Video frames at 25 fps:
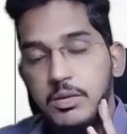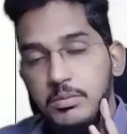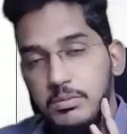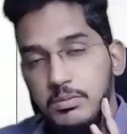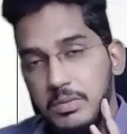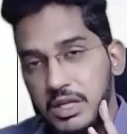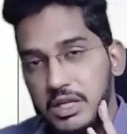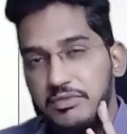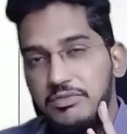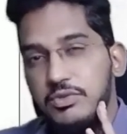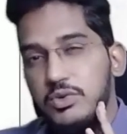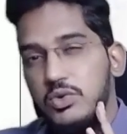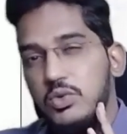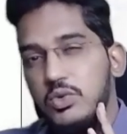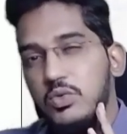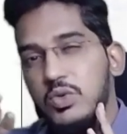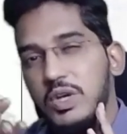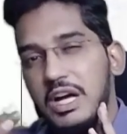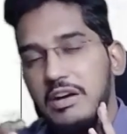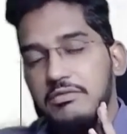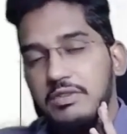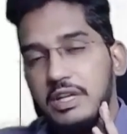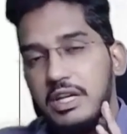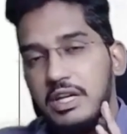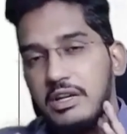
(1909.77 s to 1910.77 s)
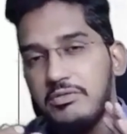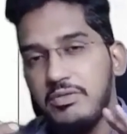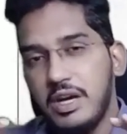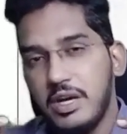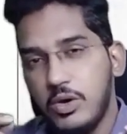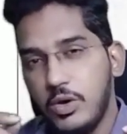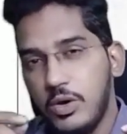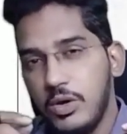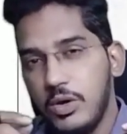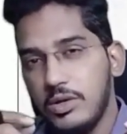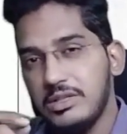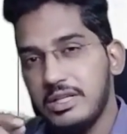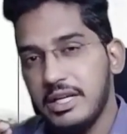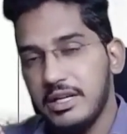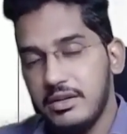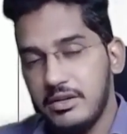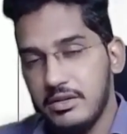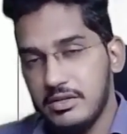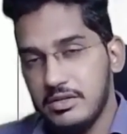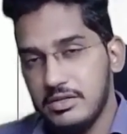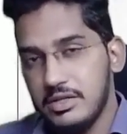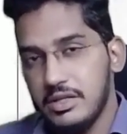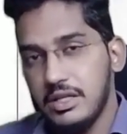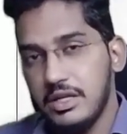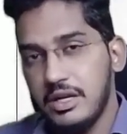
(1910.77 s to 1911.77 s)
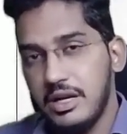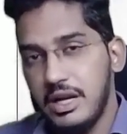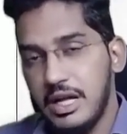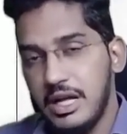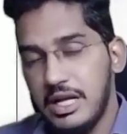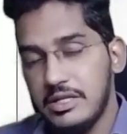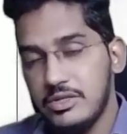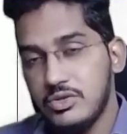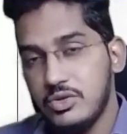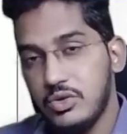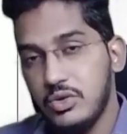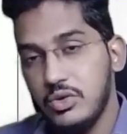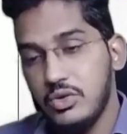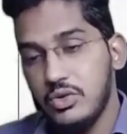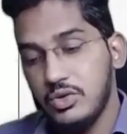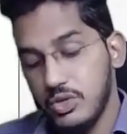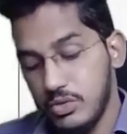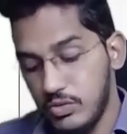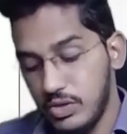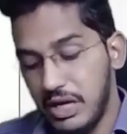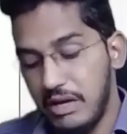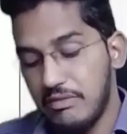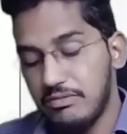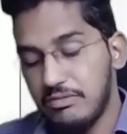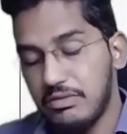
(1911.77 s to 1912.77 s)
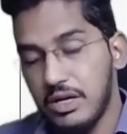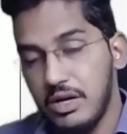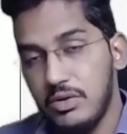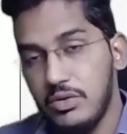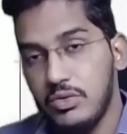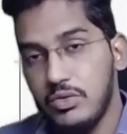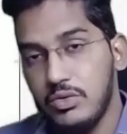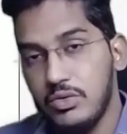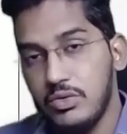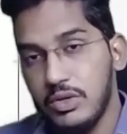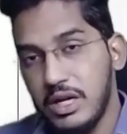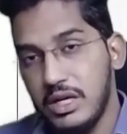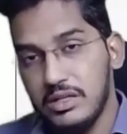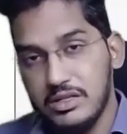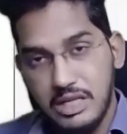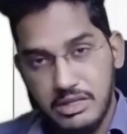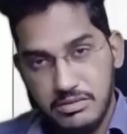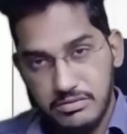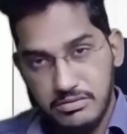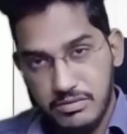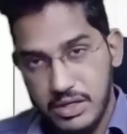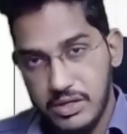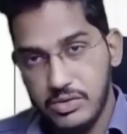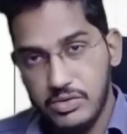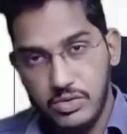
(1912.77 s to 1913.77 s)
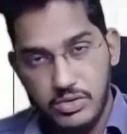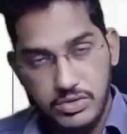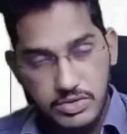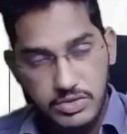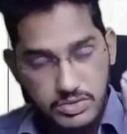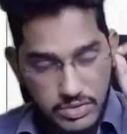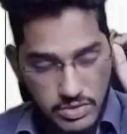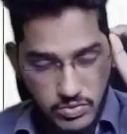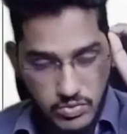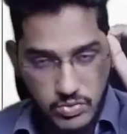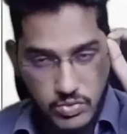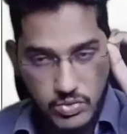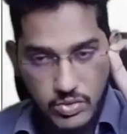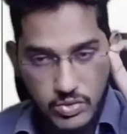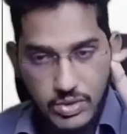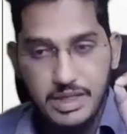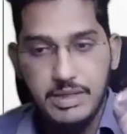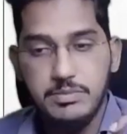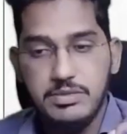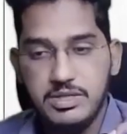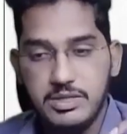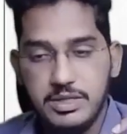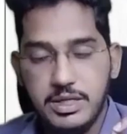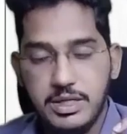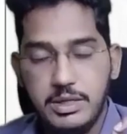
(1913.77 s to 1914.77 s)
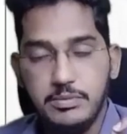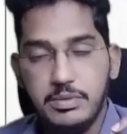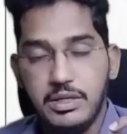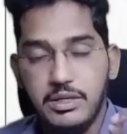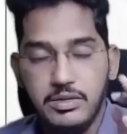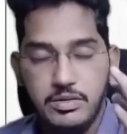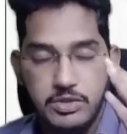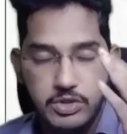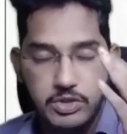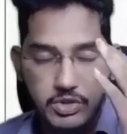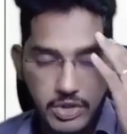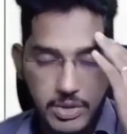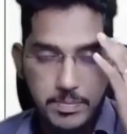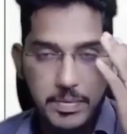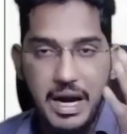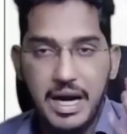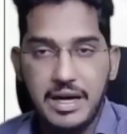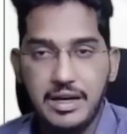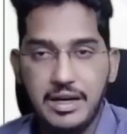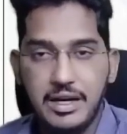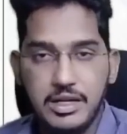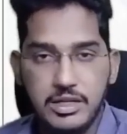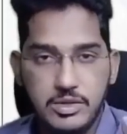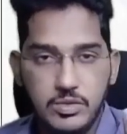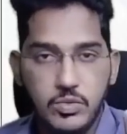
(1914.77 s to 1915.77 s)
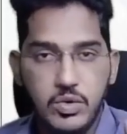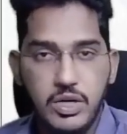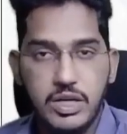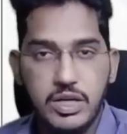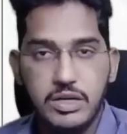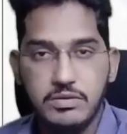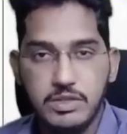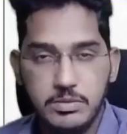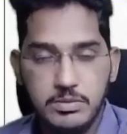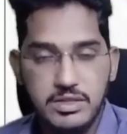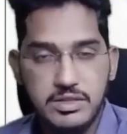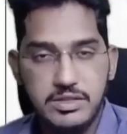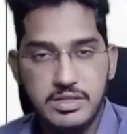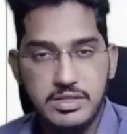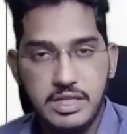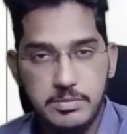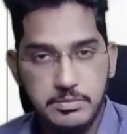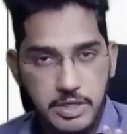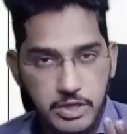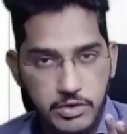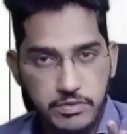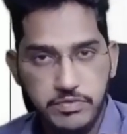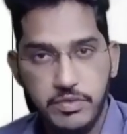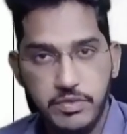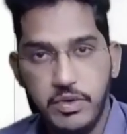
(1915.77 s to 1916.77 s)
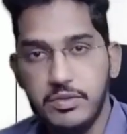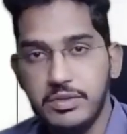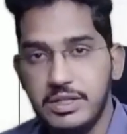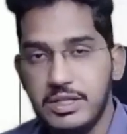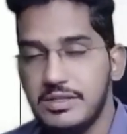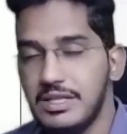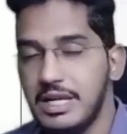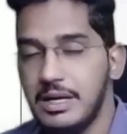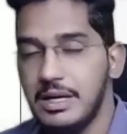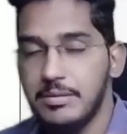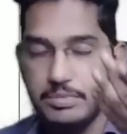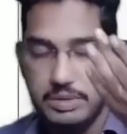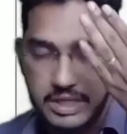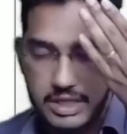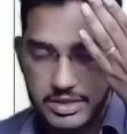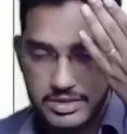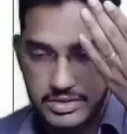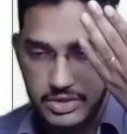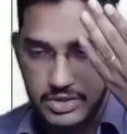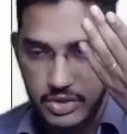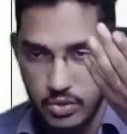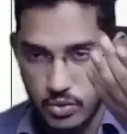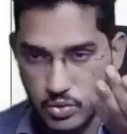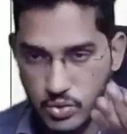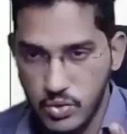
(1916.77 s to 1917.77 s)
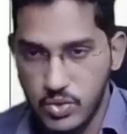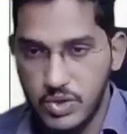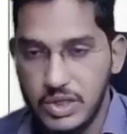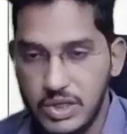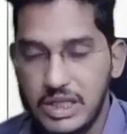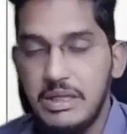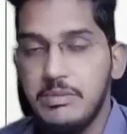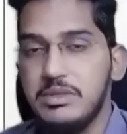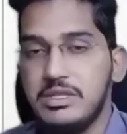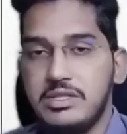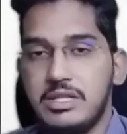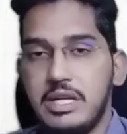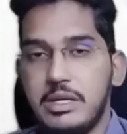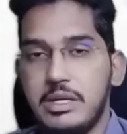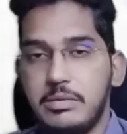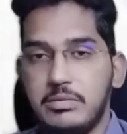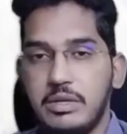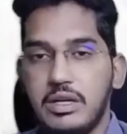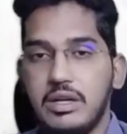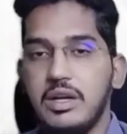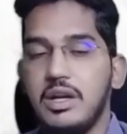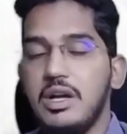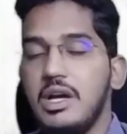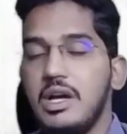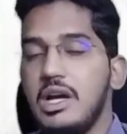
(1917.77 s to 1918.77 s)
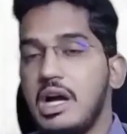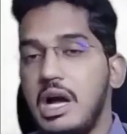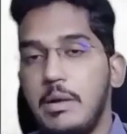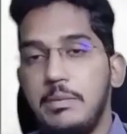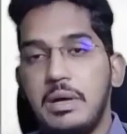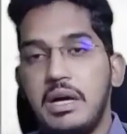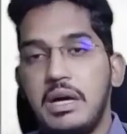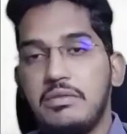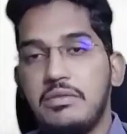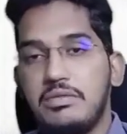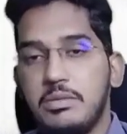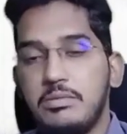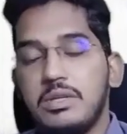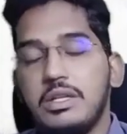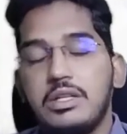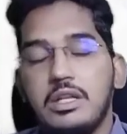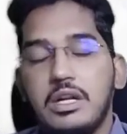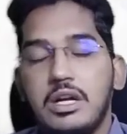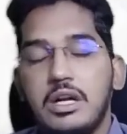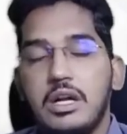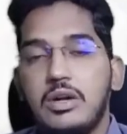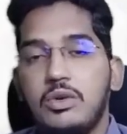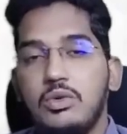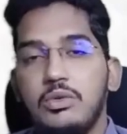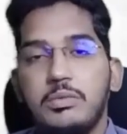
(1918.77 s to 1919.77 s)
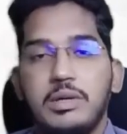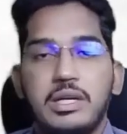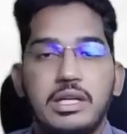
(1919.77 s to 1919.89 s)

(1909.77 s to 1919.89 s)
But if you would have verified all the entries in the Reliance, no, you would have concluded that 1 crore is the only misstatement. Your bad luck. Whatever misstatement you found in the sample, that is the only misstatement. Apart from that, there are no